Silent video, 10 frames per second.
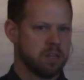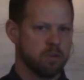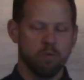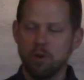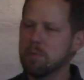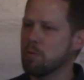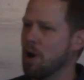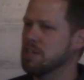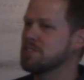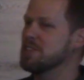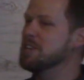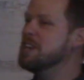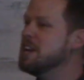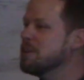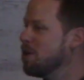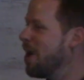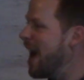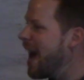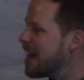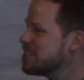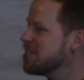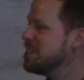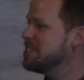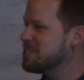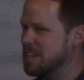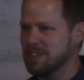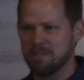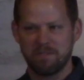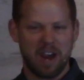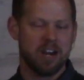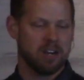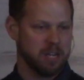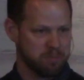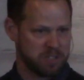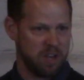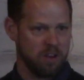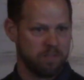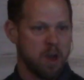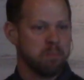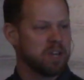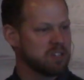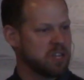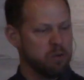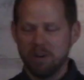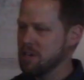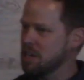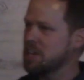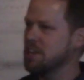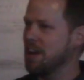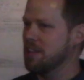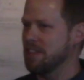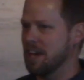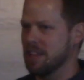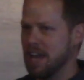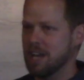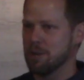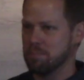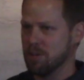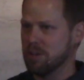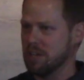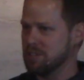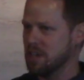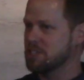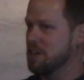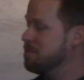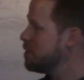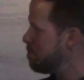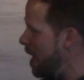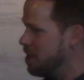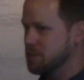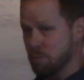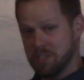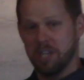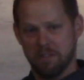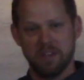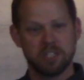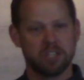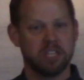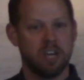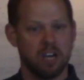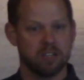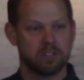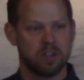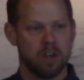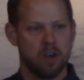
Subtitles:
The rumor was that Nero actually set the fire himself because he wanted to clear out that land to build a section of his palace, which he eventually does.